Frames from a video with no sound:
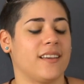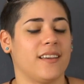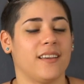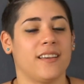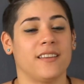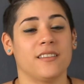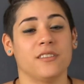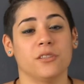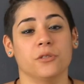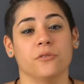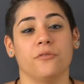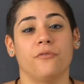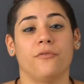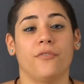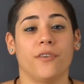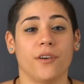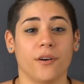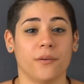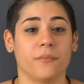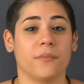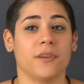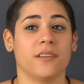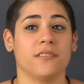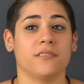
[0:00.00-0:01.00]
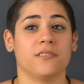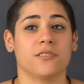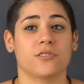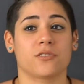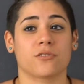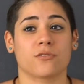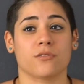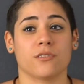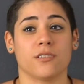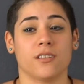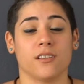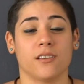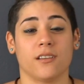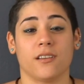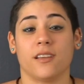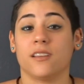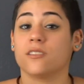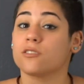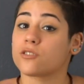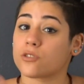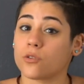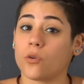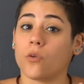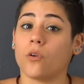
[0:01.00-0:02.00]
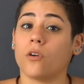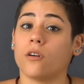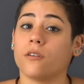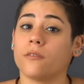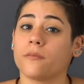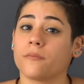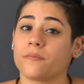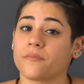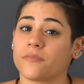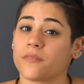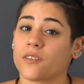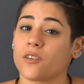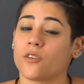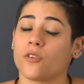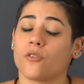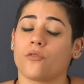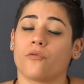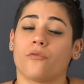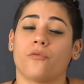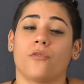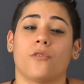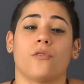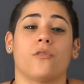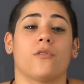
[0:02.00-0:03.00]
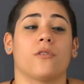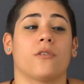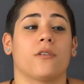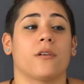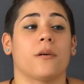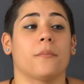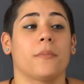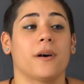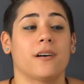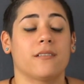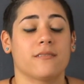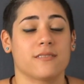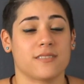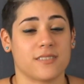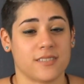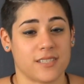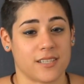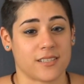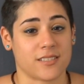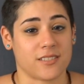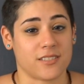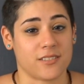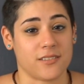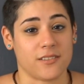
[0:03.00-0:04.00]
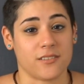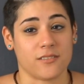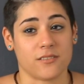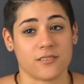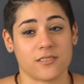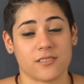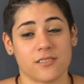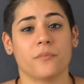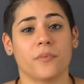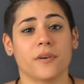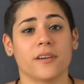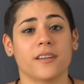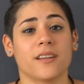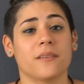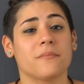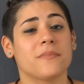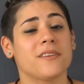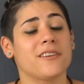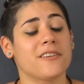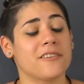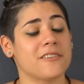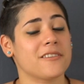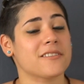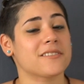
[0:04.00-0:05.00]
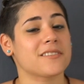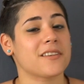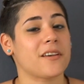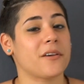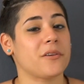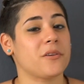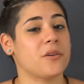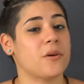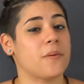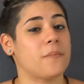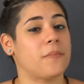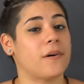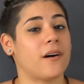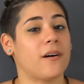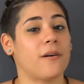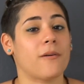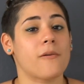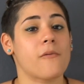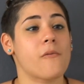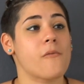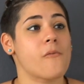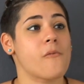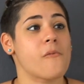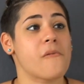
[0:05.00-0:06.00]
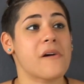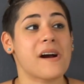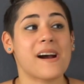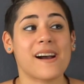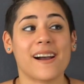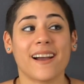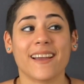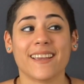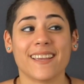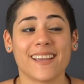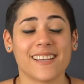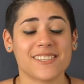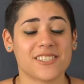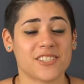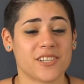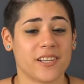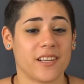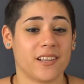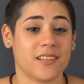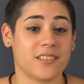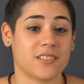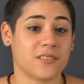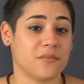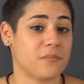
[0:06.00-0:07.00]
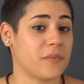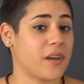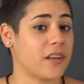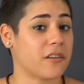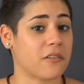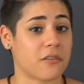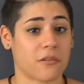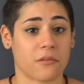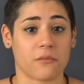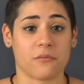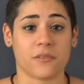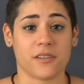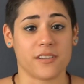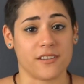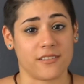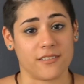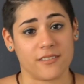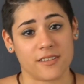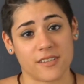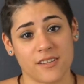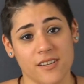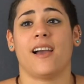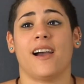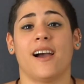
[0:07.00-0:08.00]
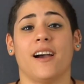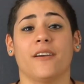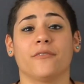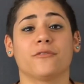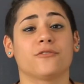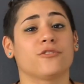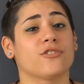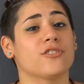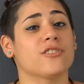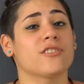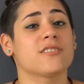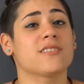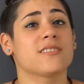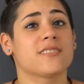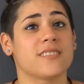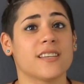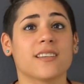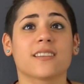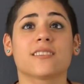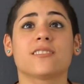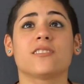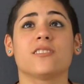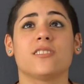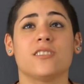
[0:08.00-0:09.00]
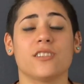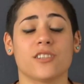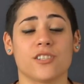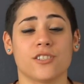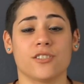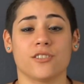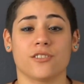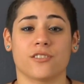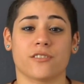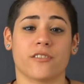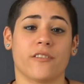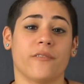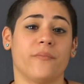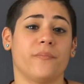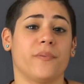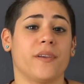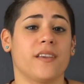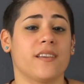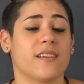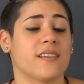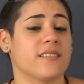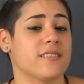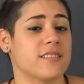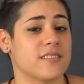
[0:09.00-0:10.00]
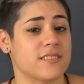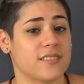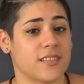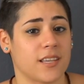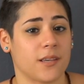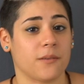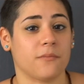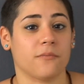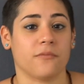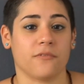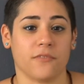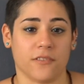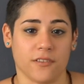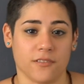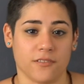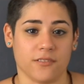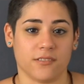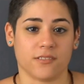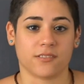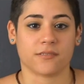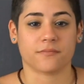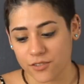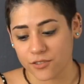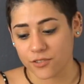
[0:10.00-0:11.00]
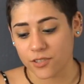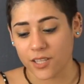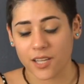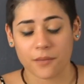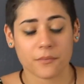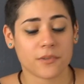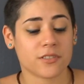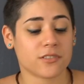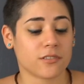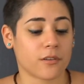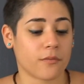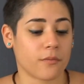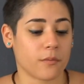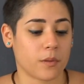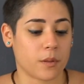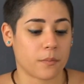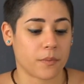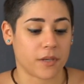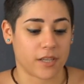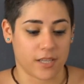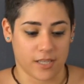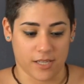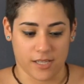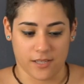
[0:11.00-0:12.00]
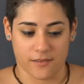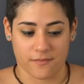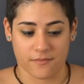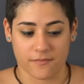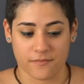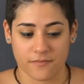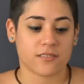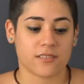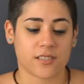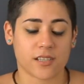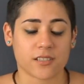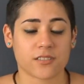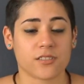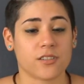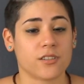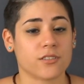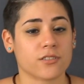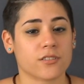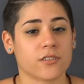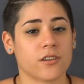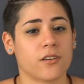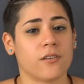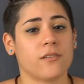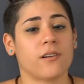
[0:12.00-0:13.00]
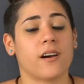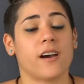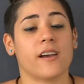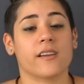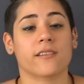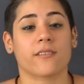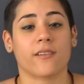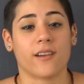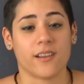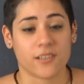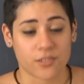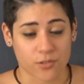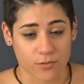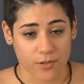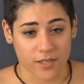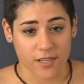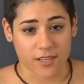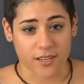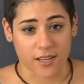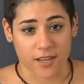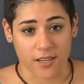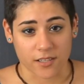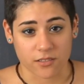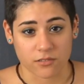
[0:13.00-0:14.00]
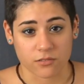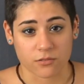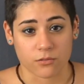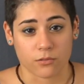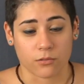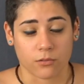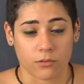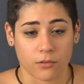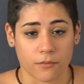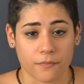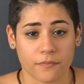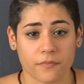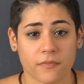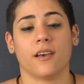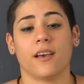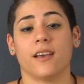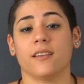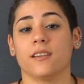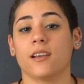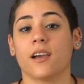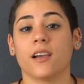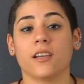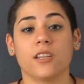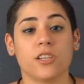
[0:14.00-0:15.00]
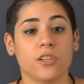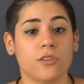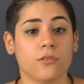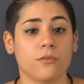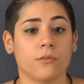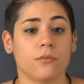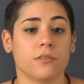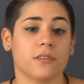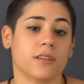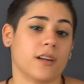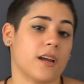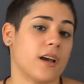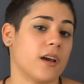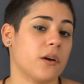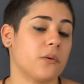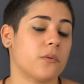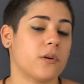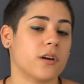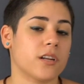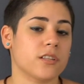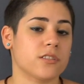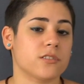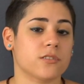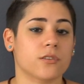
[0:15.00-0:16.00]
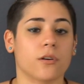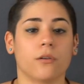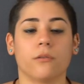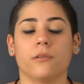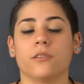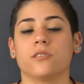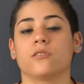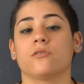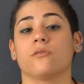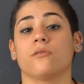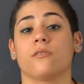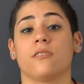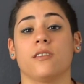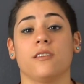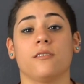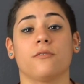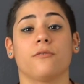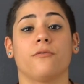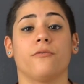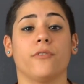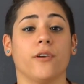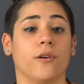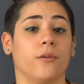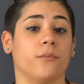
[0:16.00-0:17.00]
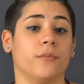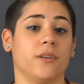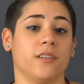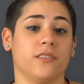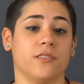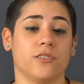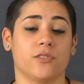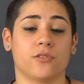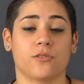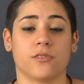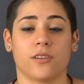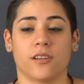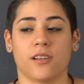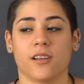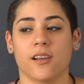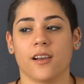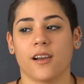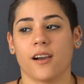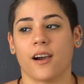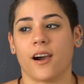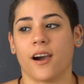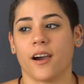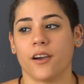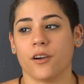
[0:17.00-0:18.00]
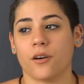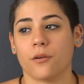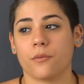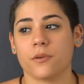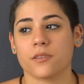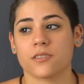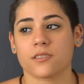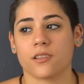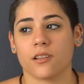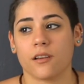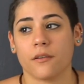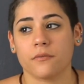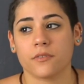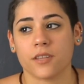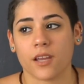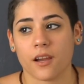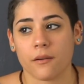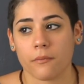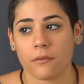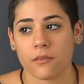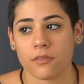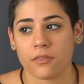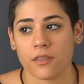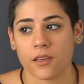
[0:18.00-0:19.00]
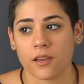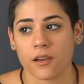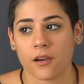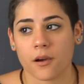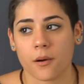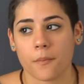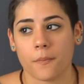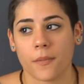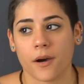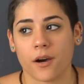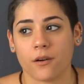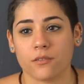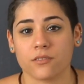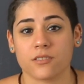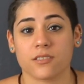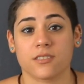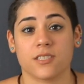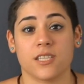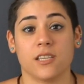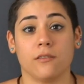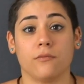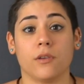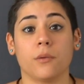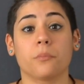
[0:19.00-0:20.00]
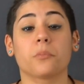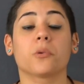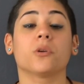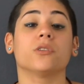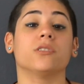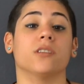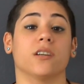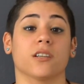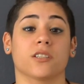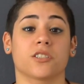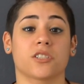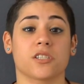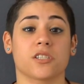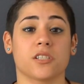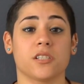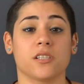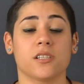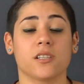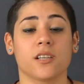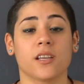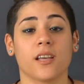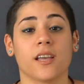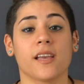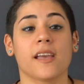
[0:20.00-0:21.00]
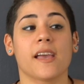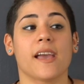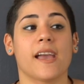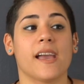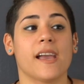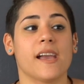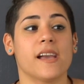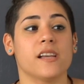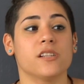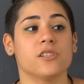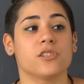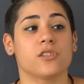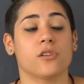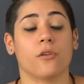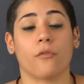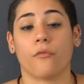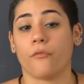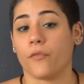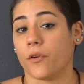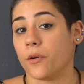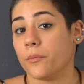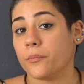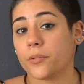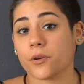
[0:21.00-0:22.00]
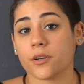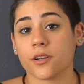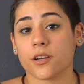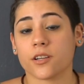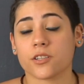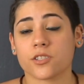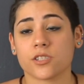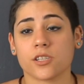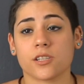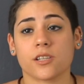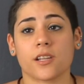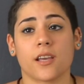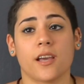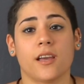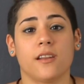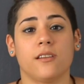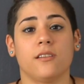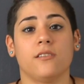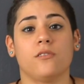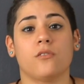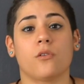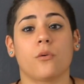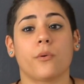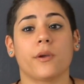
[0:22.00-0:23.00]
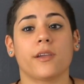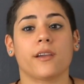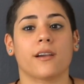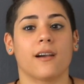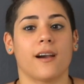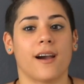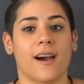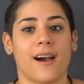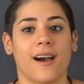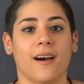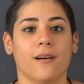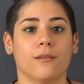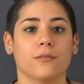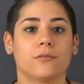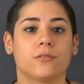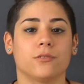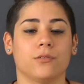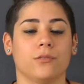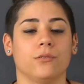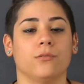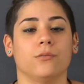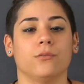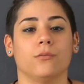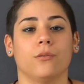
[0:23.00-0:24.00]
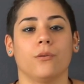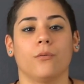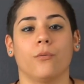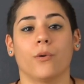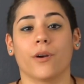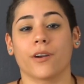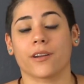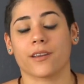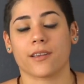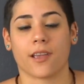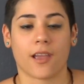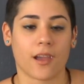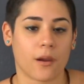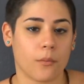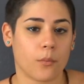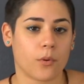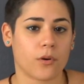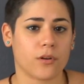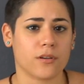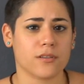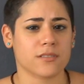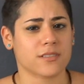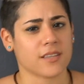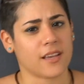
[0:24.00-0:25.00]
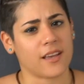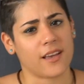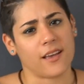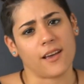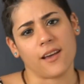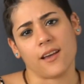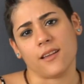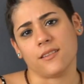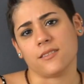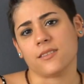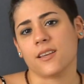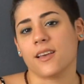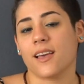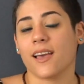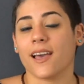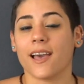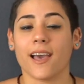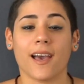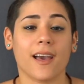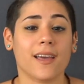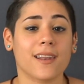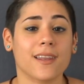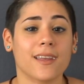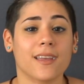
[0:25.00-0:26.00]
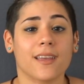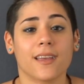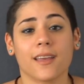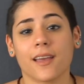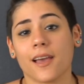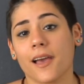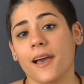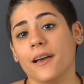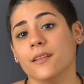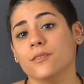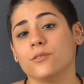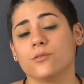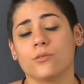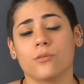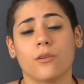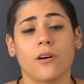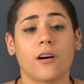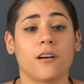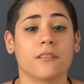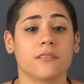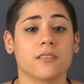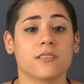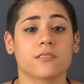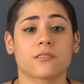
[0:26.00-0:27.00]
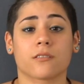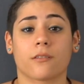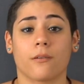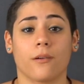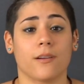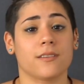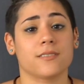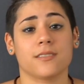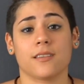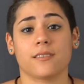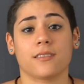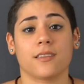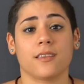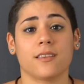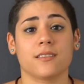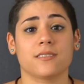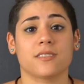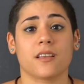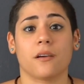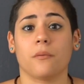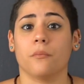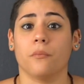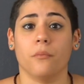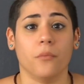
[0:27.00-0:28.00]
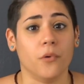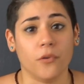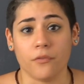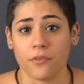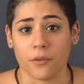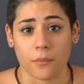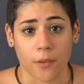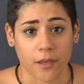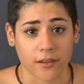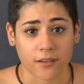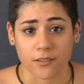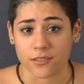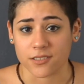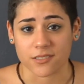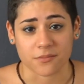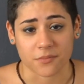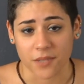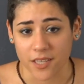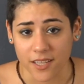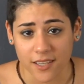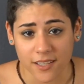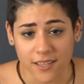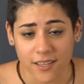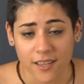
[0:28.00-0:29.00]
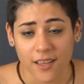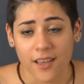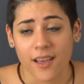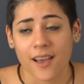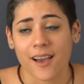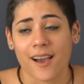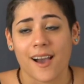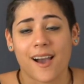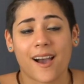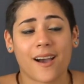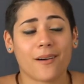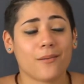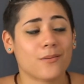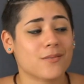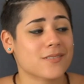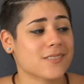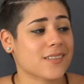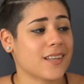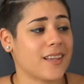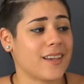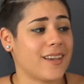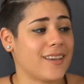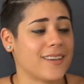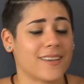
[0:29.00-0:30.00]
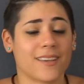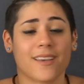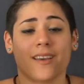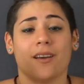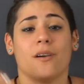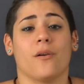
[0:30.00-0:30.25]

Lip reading: in the film industry in school for about 6 years. But I'm here to tell you about why I changed my career after 6 years of being in the same field. So let me start from the beginning. 6 years ago, I graduated high school and I knew that I wanted to go into the film industry. I always loved everything about TV production and film production and knowing how to work cameras and edit and do all these crazy things that movie makers make. I was like,